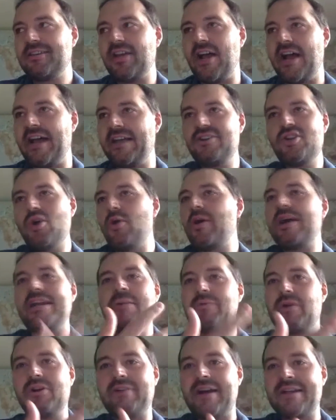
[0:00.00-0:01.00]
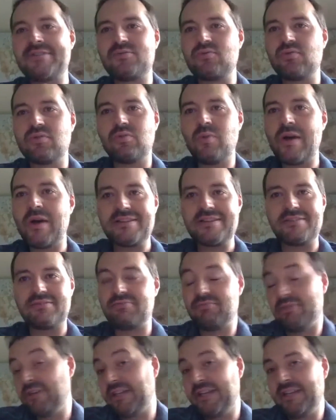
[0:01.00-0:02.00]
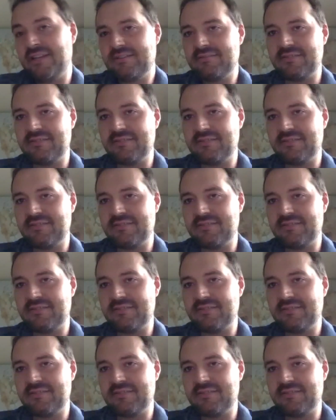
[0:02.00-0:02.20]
I had no idea what grad school was really.